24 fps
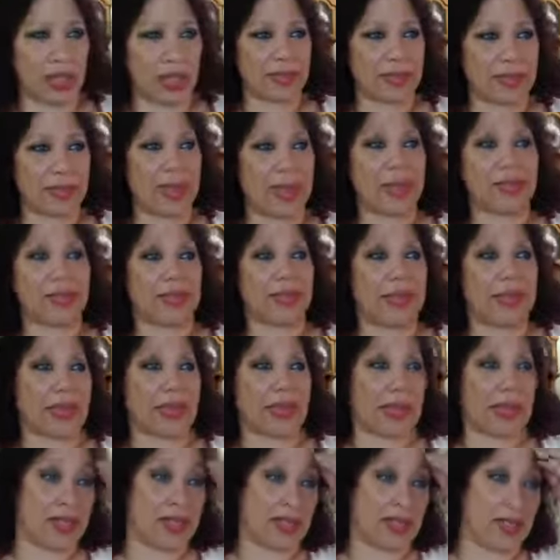And then
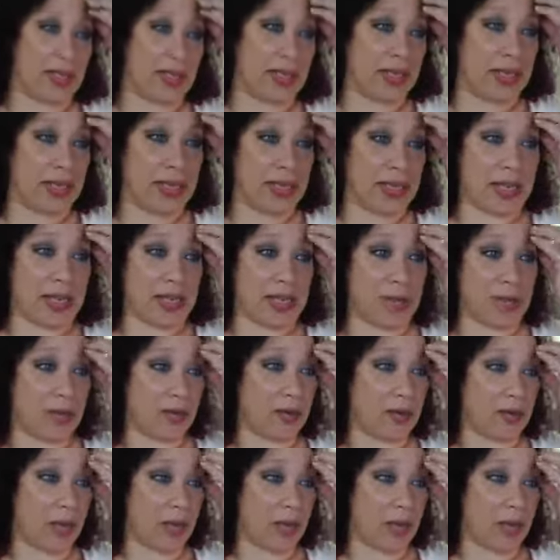Kellyanne.